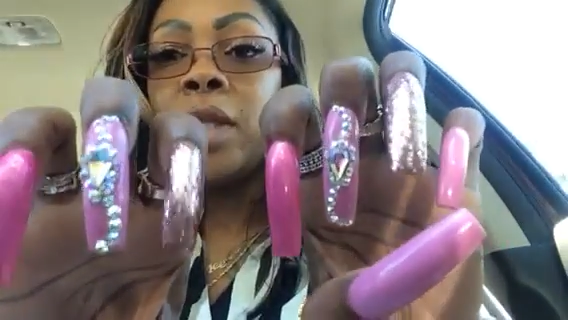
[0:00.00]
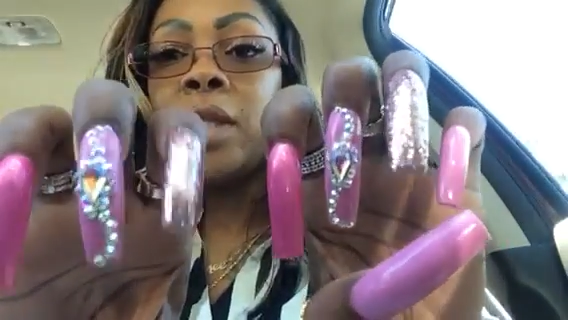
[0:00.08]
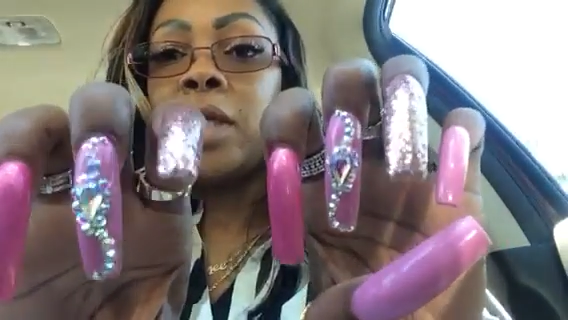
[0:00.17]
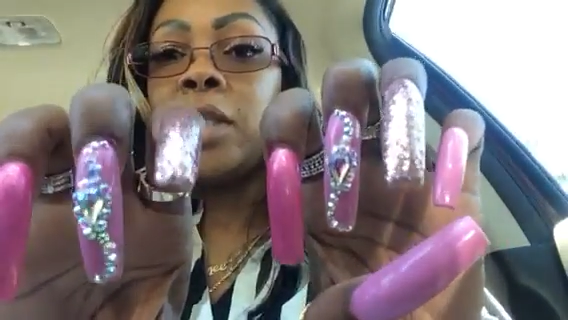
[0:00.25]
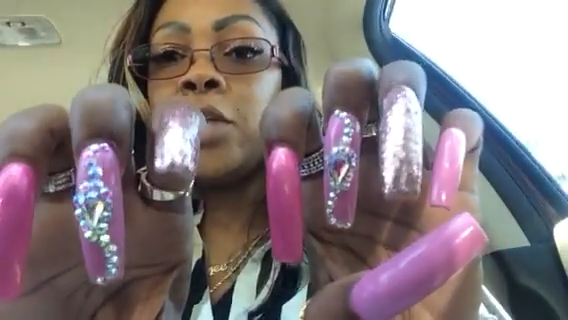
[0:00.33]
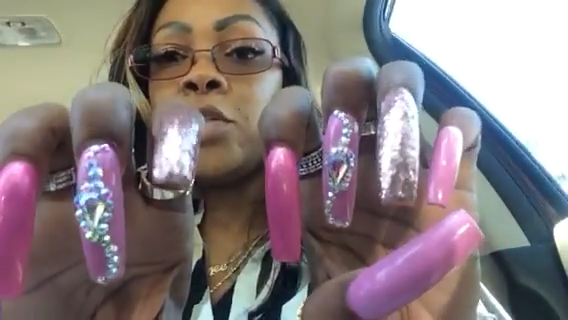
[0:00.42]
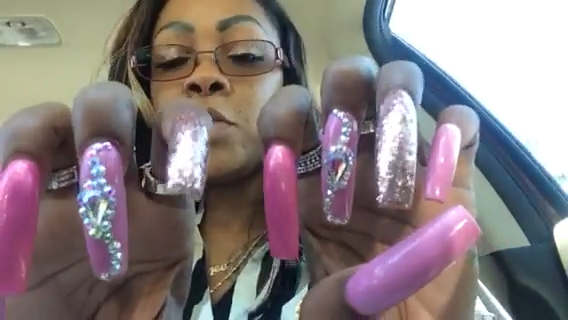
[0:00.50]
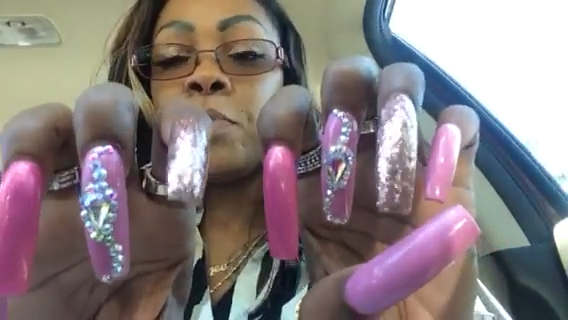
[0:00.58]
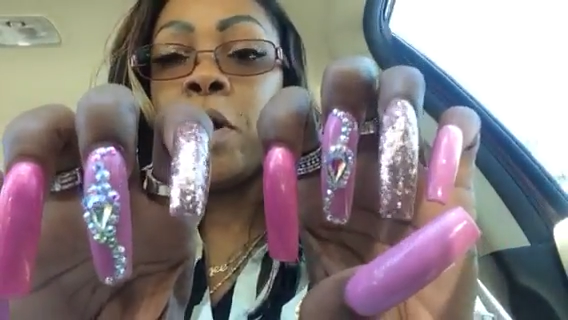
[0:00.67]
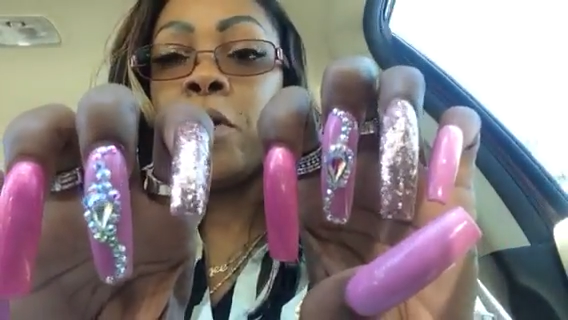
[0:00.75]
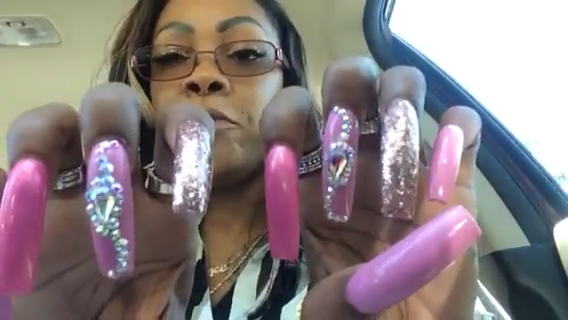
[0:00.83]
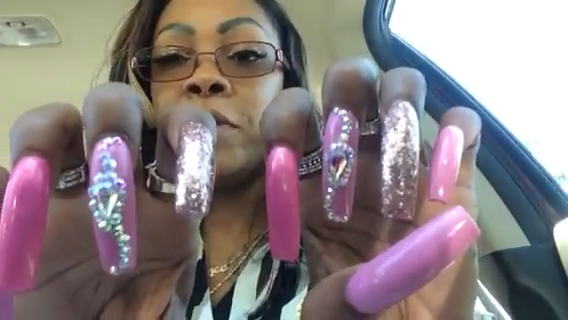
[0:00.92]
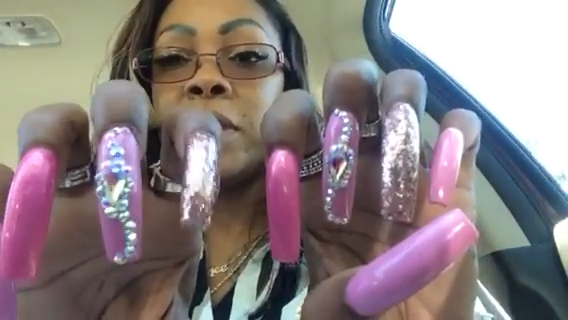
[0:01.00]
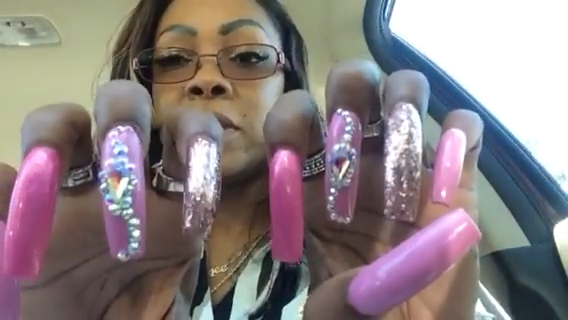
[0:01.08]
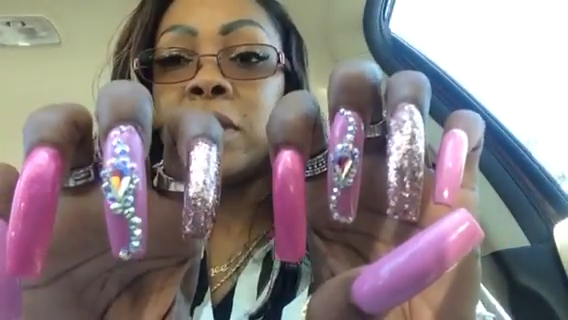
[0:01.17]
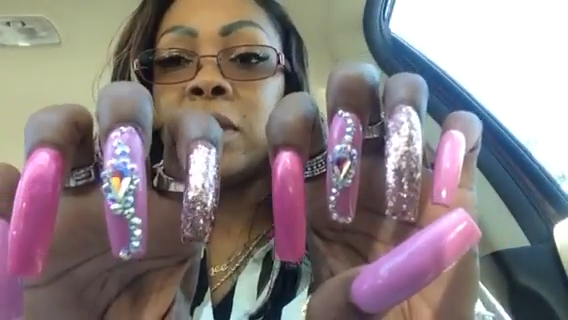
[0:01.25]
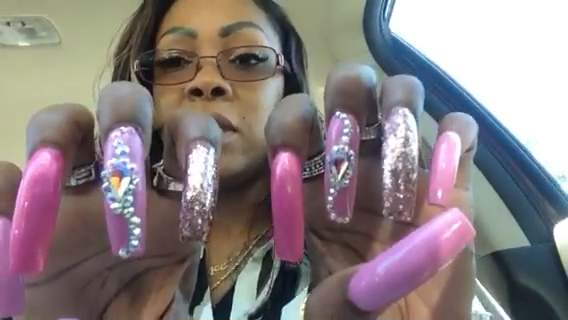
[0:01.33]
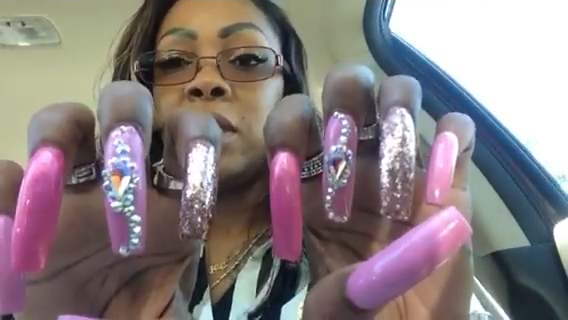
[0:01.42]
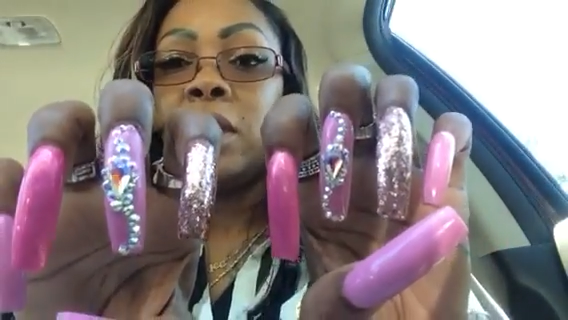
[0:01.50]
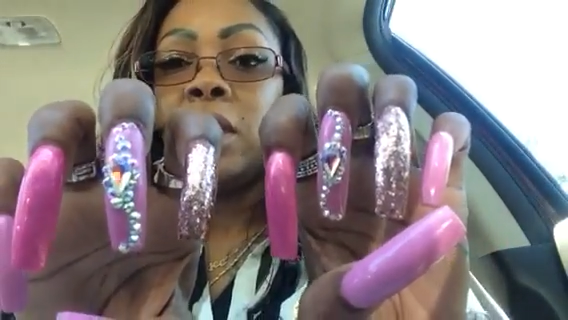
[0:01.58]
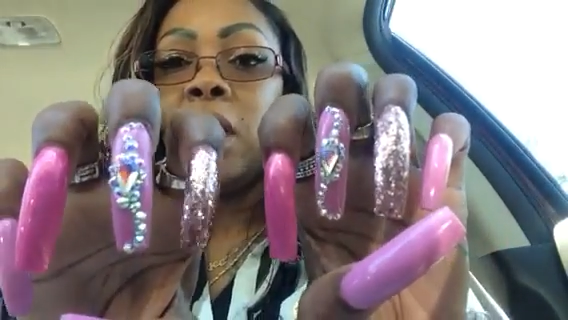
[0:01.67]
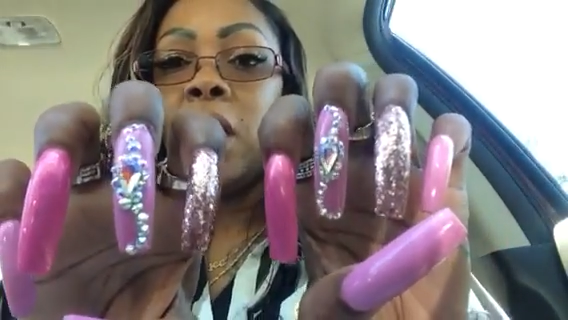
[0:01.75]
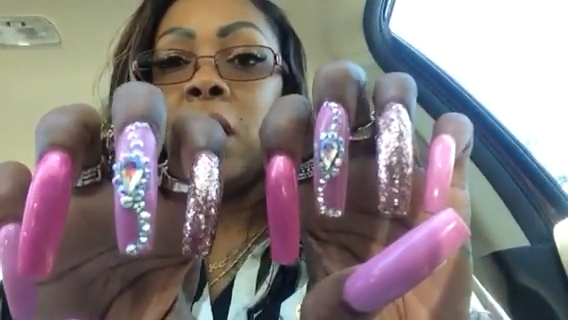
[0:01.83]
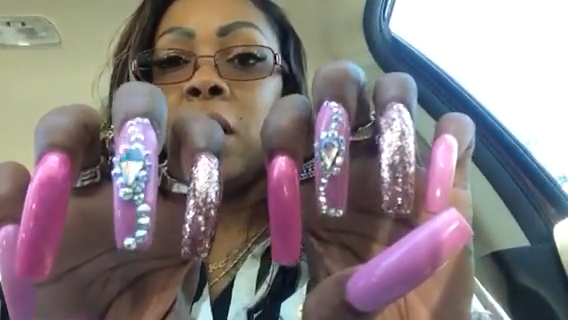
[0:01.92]
the glitter's perfect
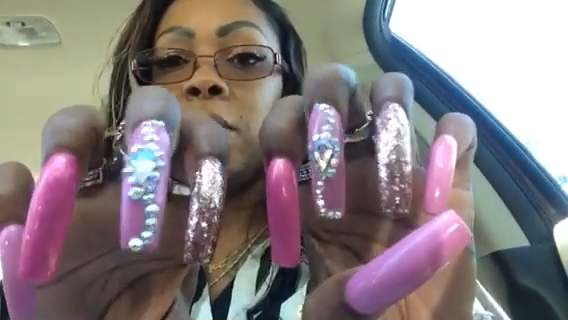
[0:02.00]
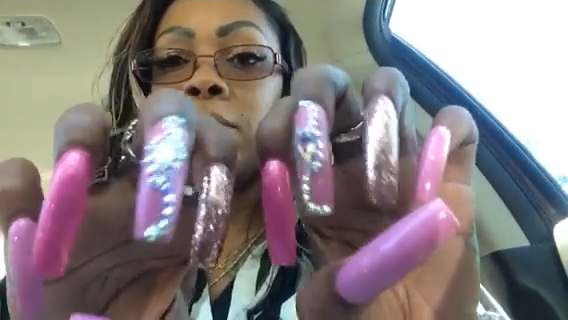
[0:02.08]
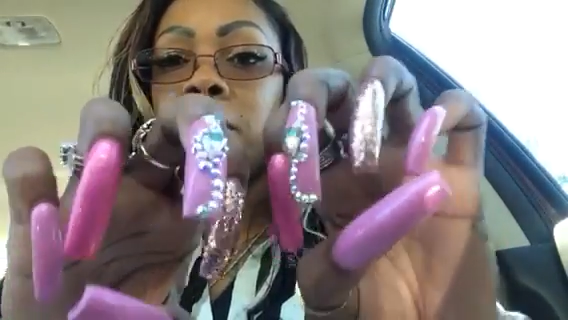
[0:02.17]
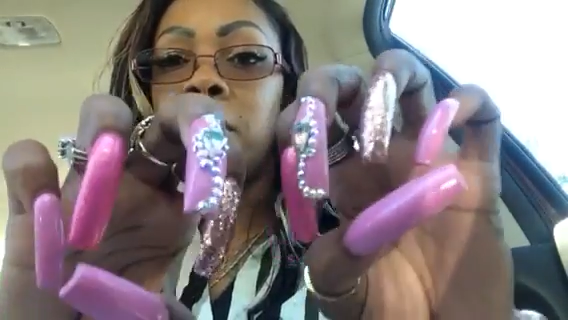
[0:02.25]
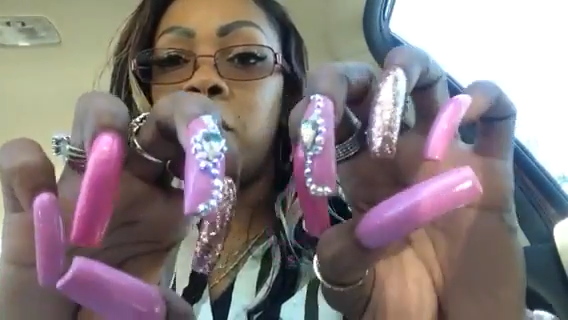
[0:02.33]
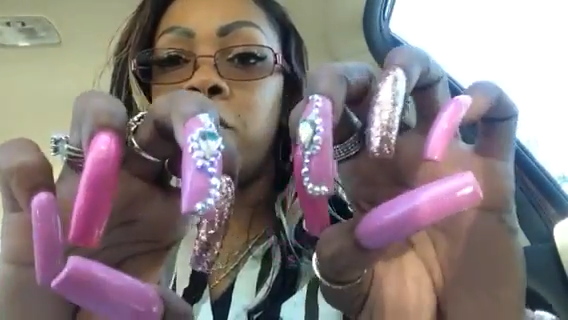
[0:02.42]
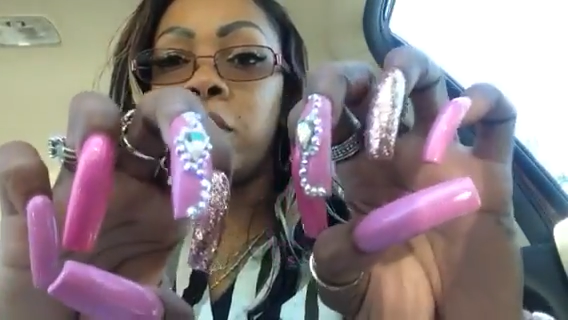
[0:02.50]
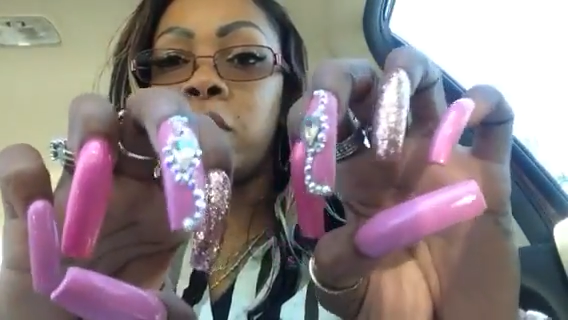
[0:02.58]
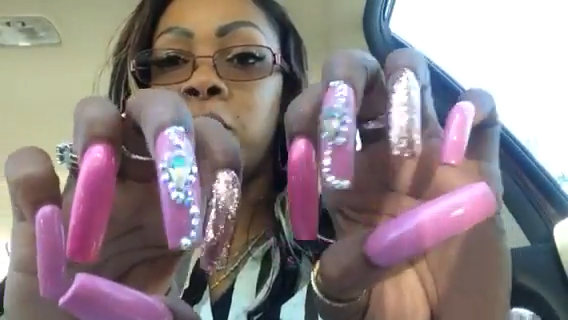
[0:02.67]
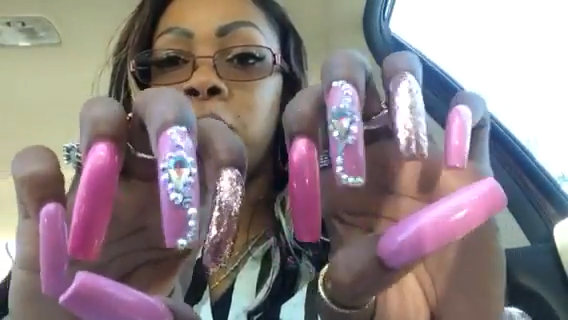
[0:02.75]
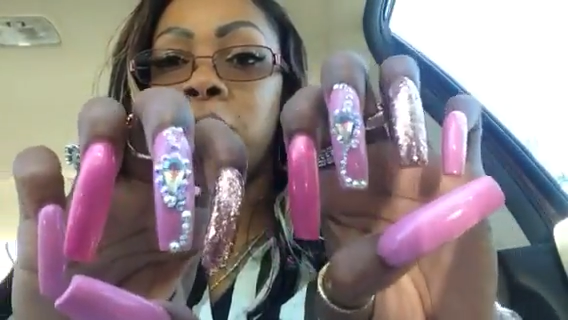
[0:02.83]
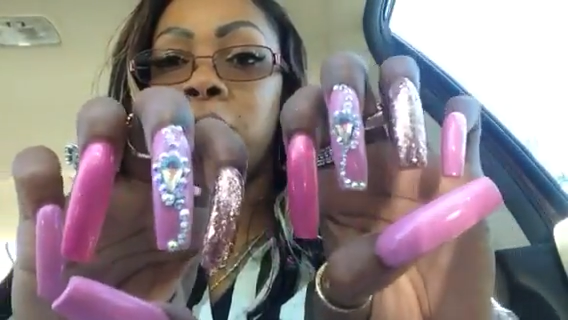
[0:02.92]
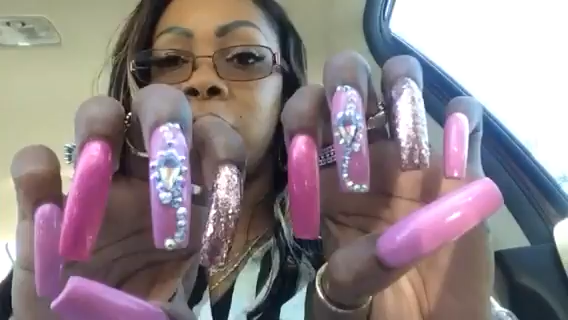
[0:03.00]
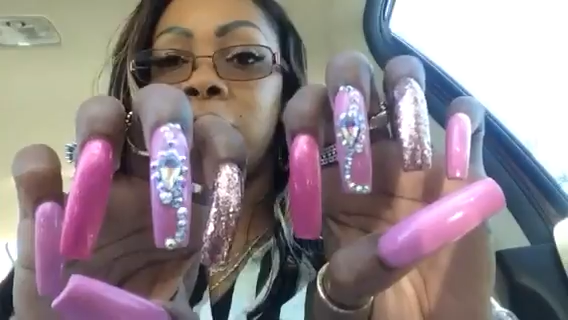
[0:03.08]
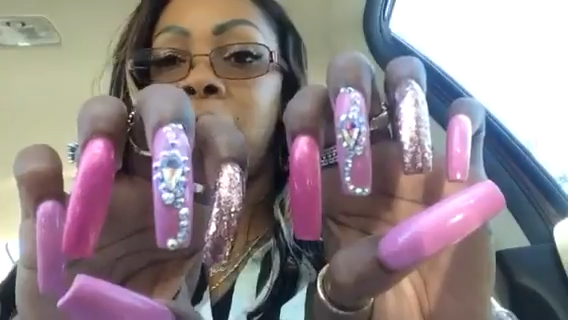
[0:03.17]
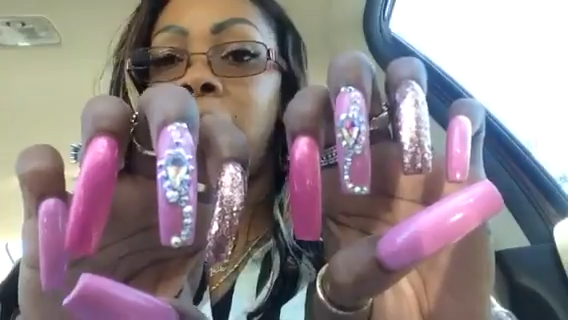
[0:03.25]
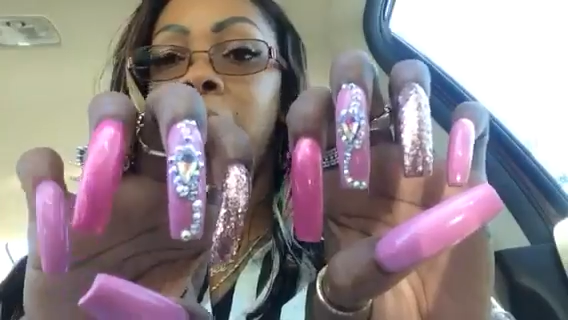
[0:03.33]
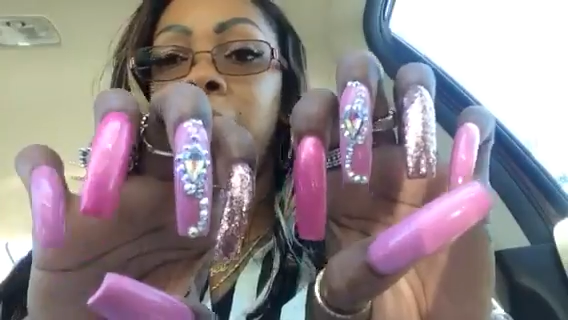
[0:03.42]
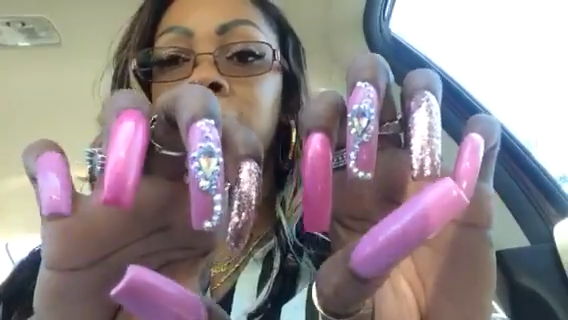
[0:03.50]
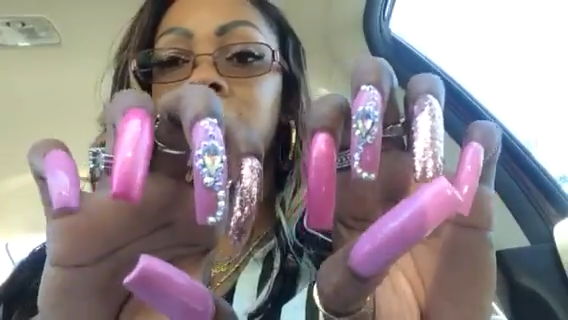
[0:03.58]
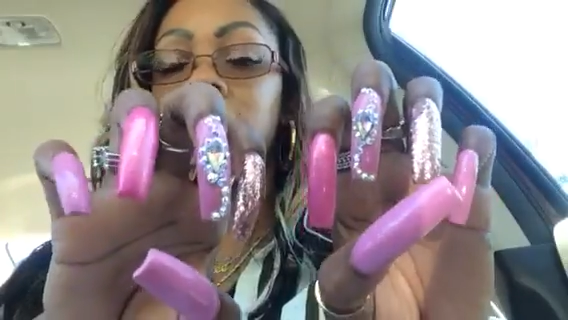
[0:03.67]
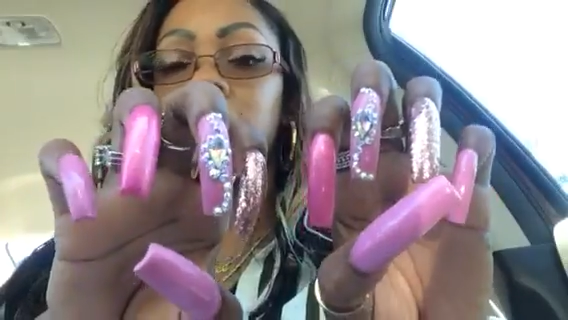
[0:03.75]
um the crystals the design